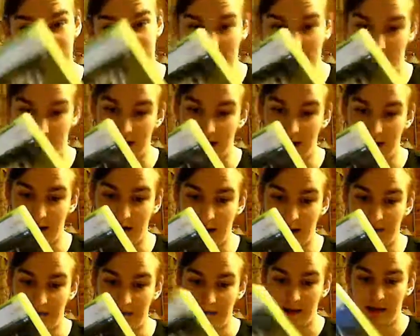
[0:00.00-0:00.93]
And
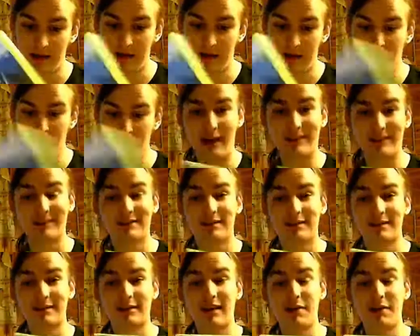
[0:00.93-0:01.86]
this is
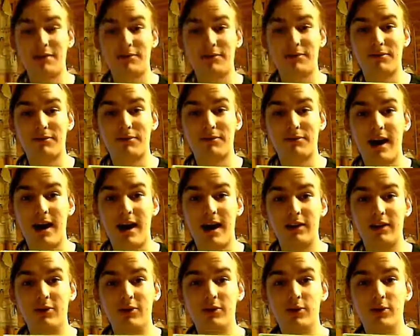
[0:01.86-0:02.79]
coming from a guy
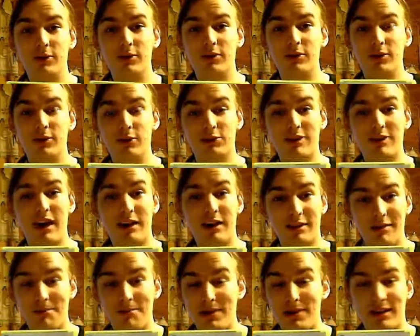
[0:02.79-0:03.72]
who's not the
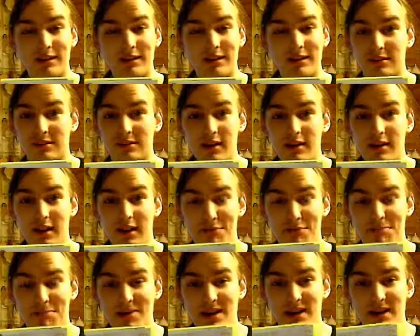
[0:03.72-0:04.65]
biggest
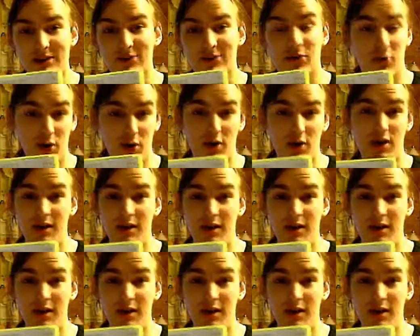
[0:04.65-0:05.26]
FPS or